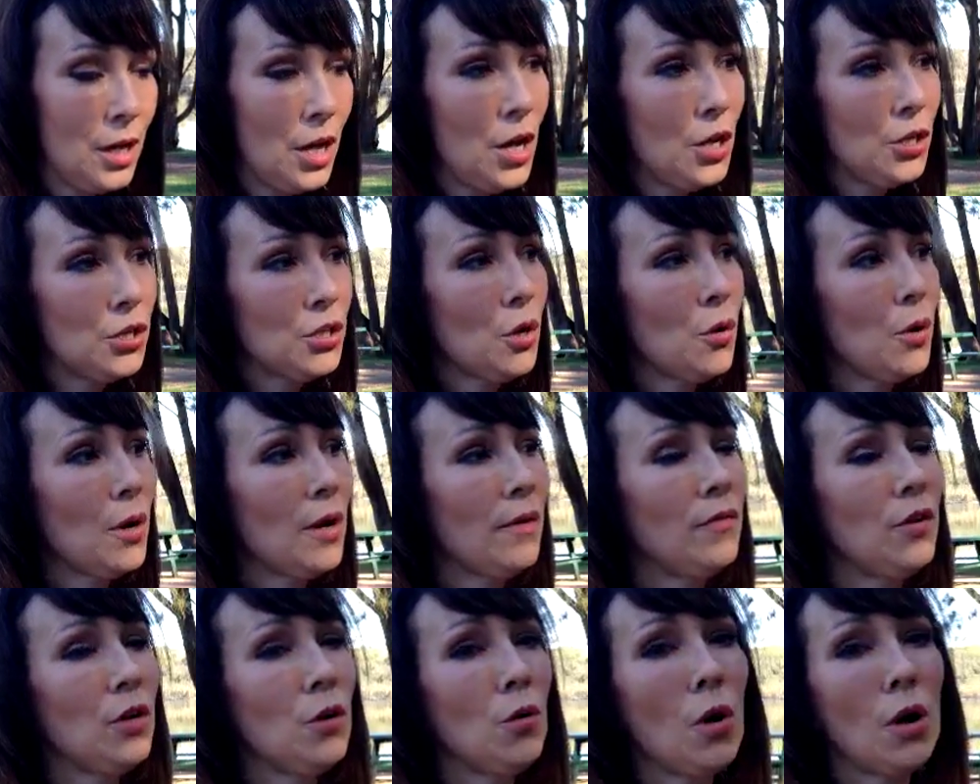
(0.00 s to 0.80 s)
So
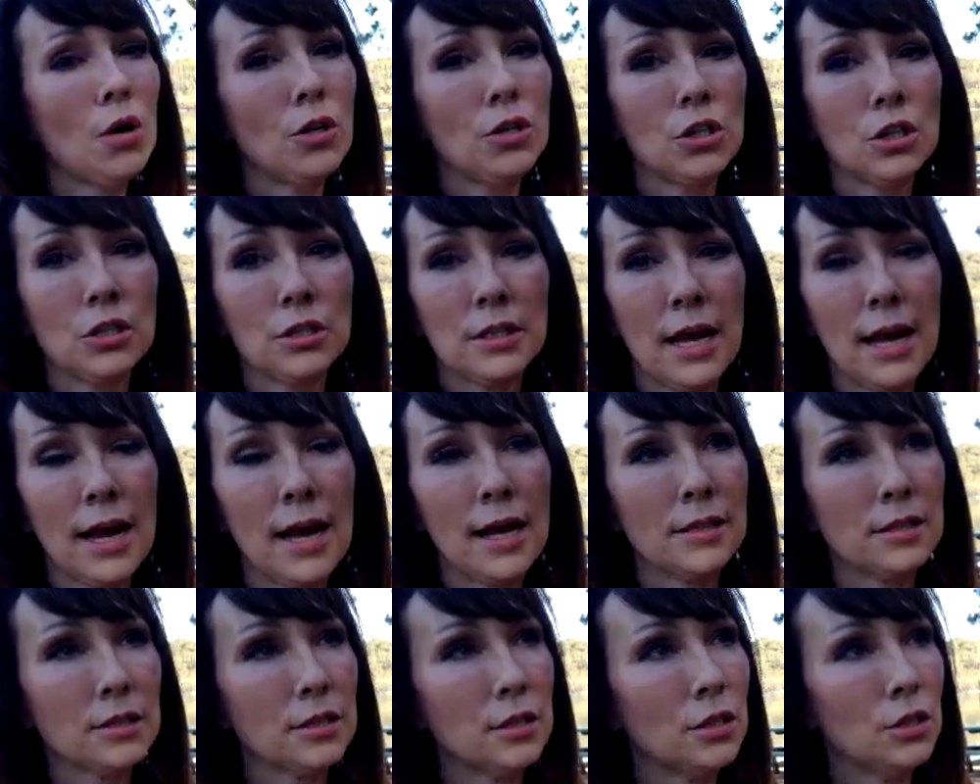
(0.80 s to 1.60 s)
if you are just
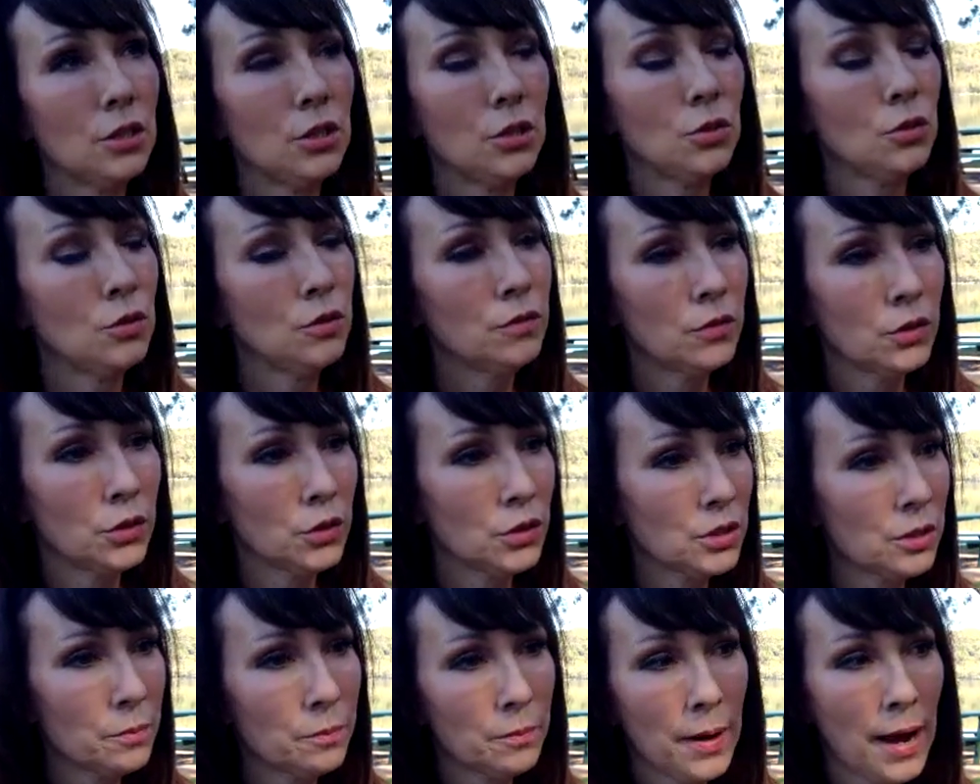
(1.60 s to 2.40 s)
asking the
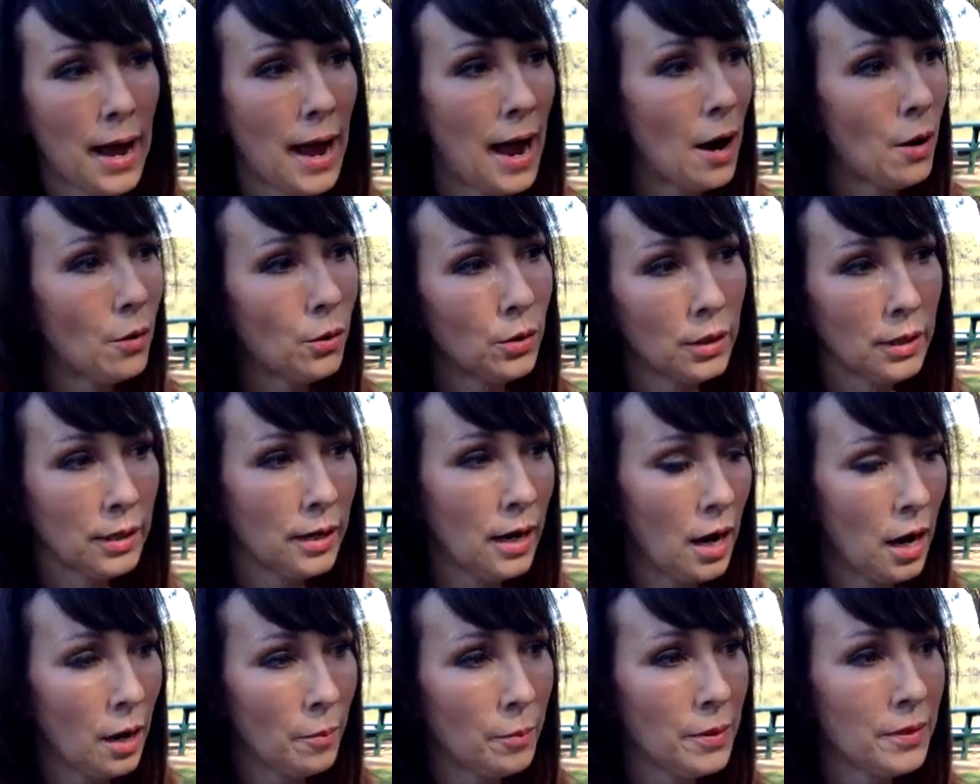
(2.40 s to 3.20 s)
universe and powering
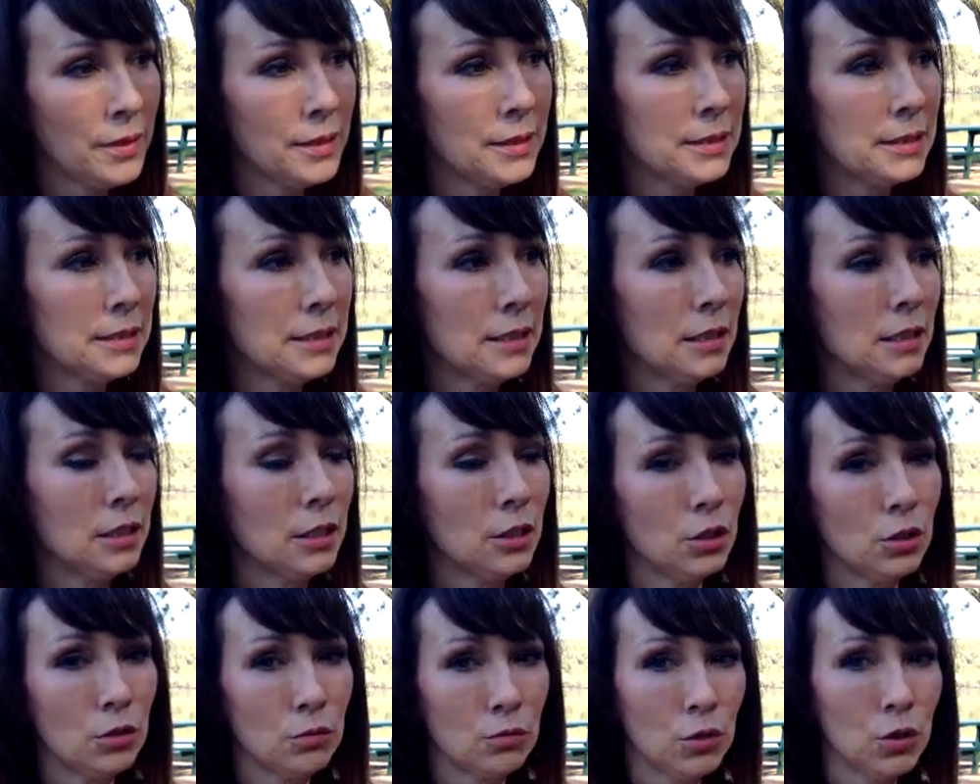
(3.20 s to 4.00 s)
up and then sitting
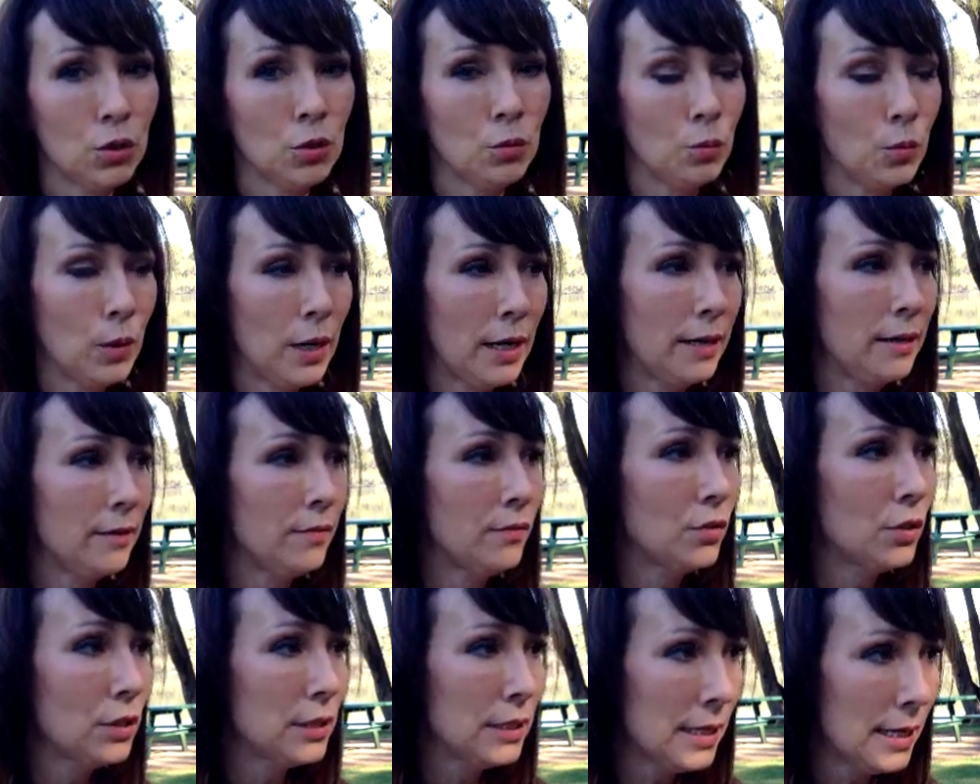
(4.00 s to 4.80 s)
in your room waiting
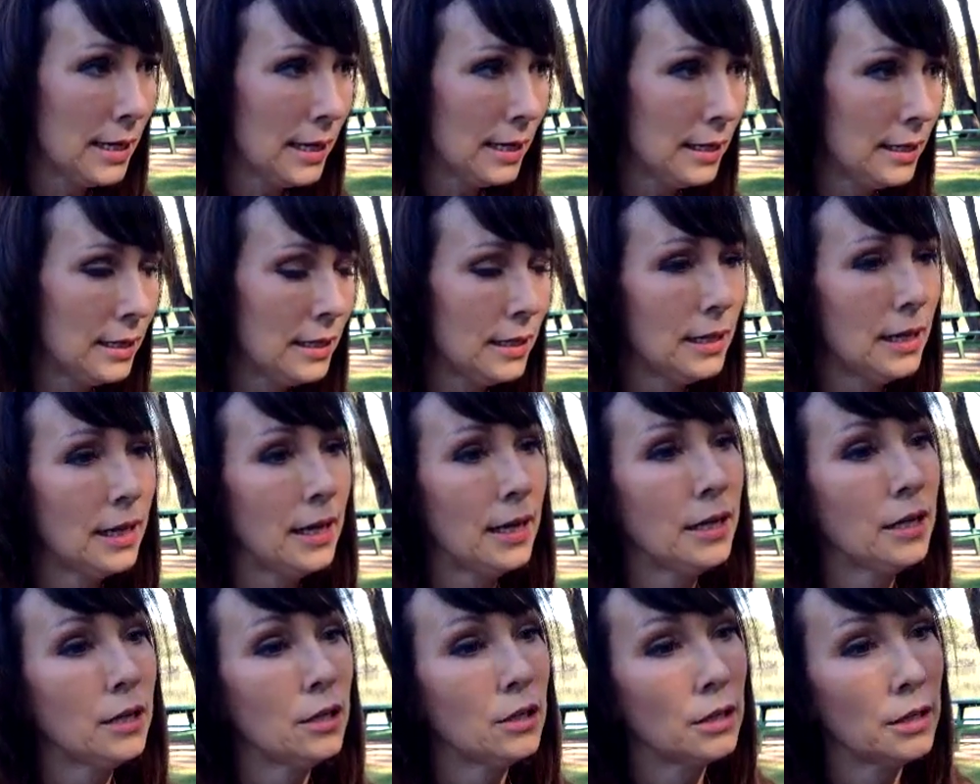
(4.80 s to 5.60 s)
for a date, it
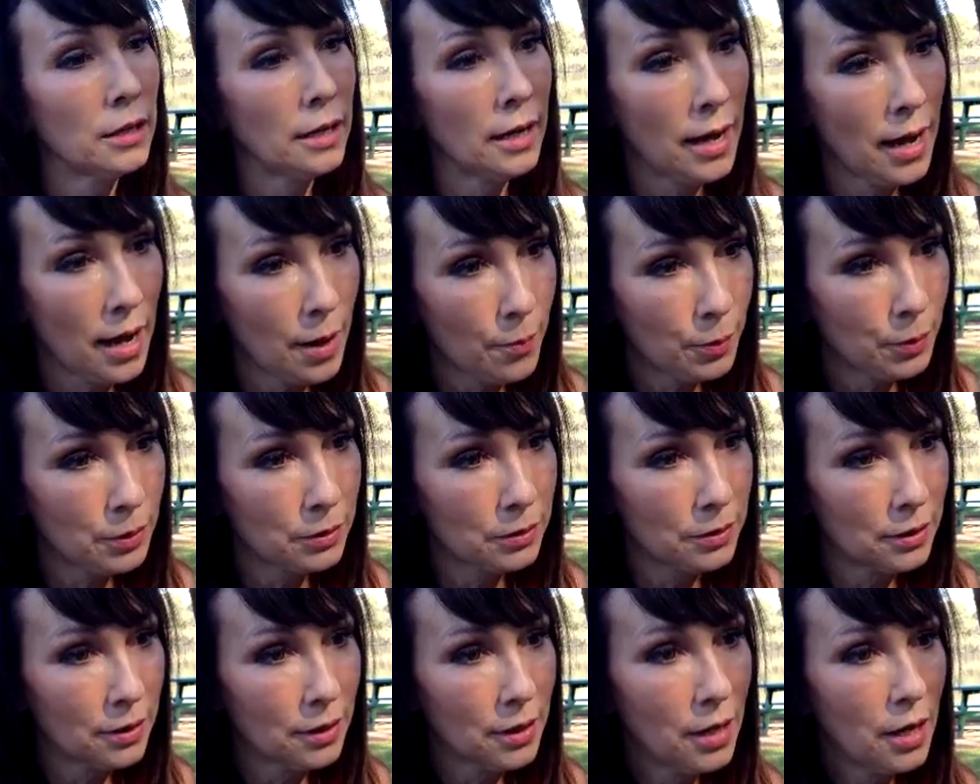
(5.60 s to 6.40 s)
ain't going to happen.
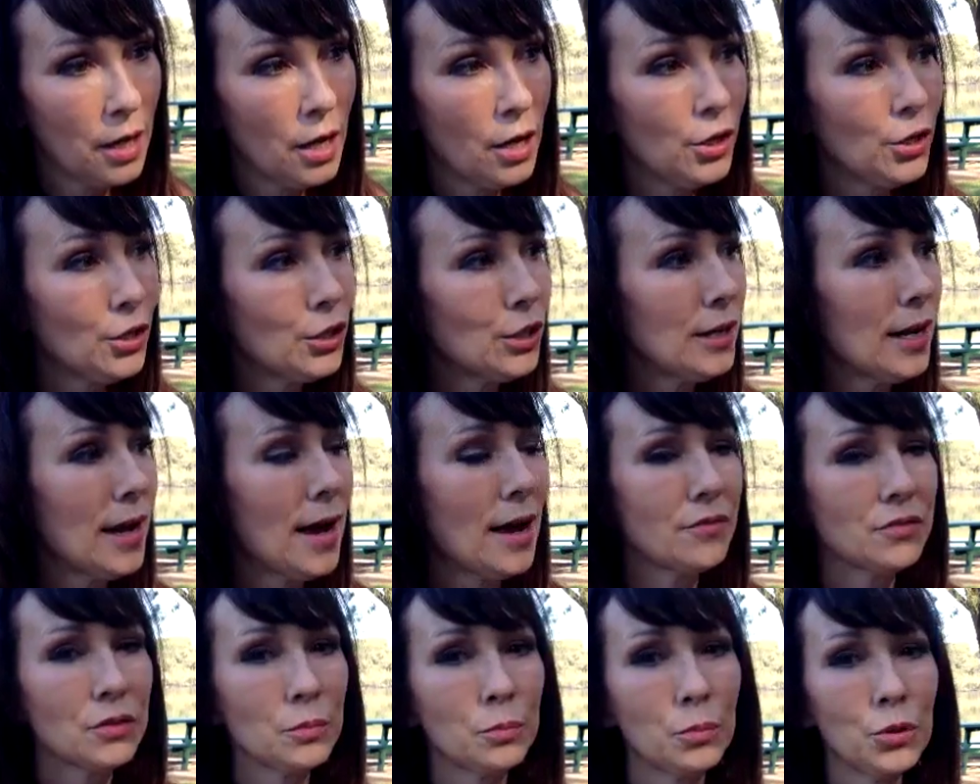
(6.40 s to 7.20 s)
You're going to
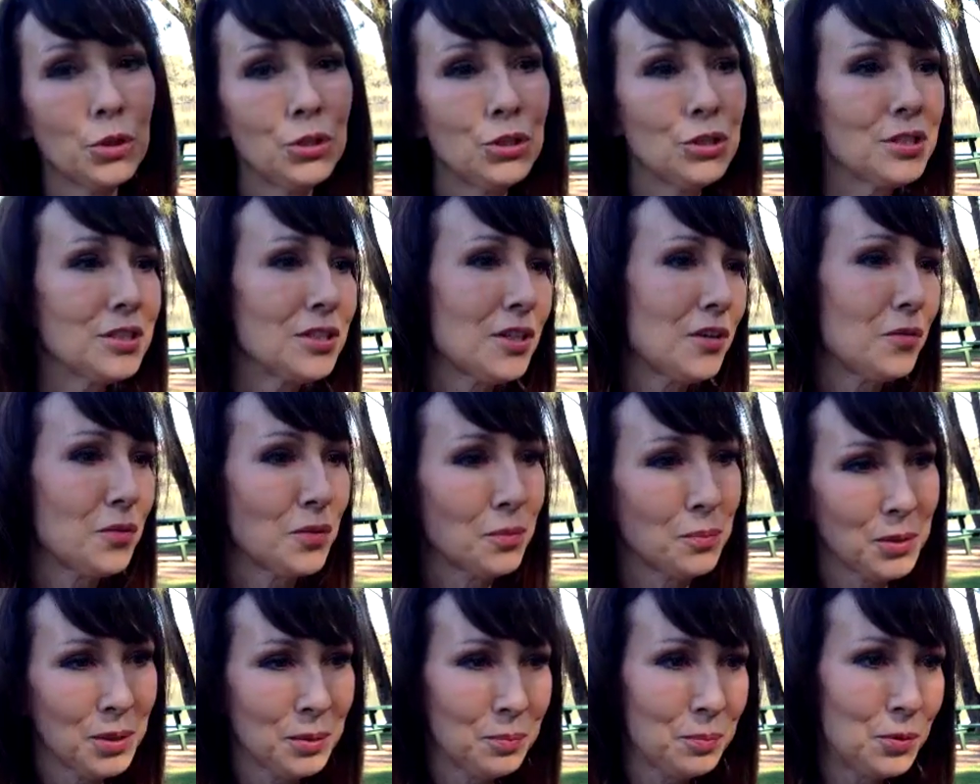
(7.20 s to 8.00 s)
have to put yourself
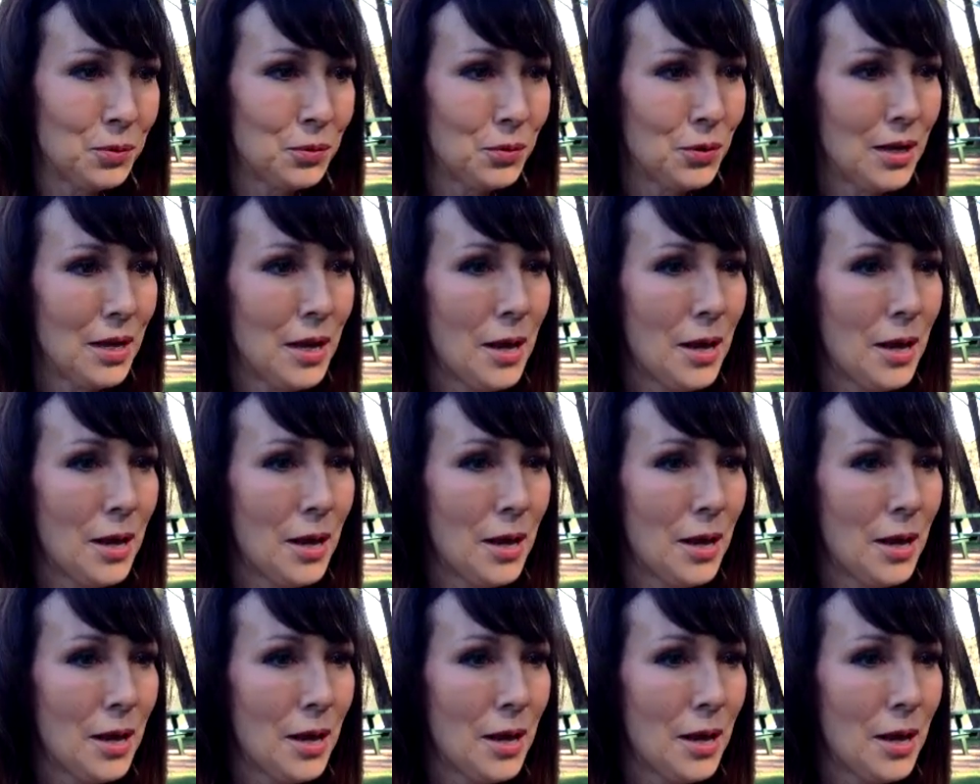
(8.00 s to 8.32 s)
with people.